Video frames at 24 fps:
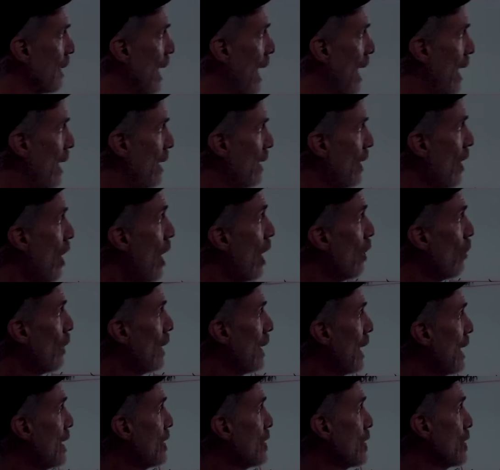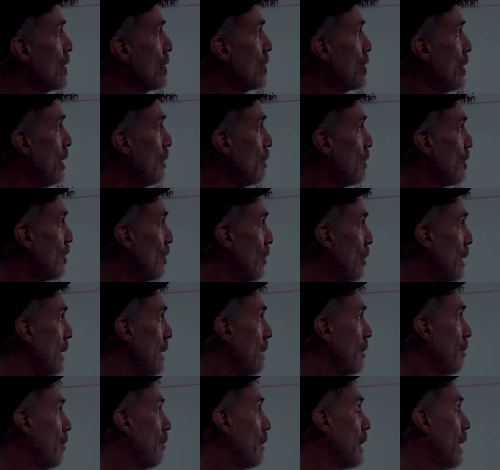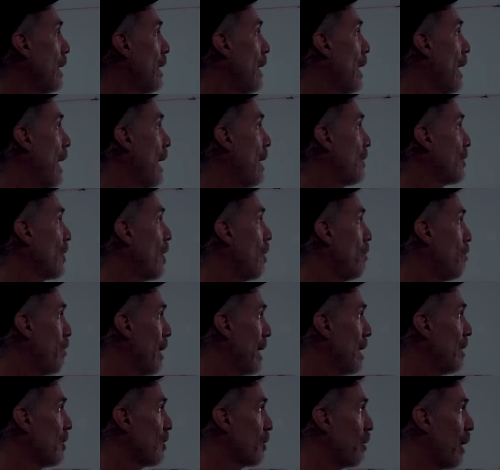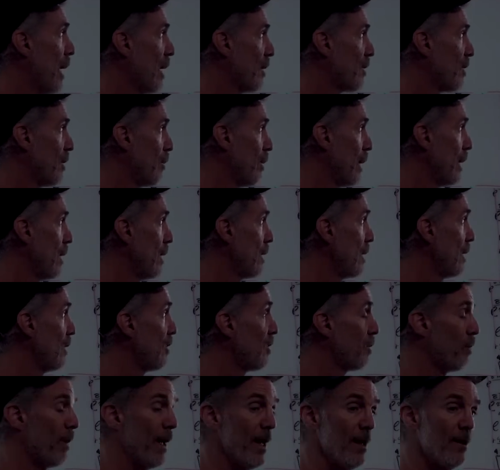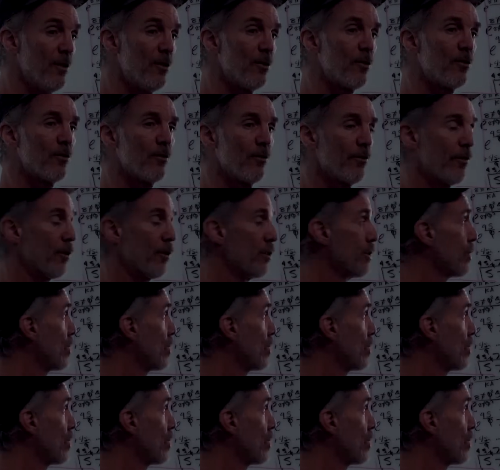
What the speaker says: and our relationship to it as our base possibility space for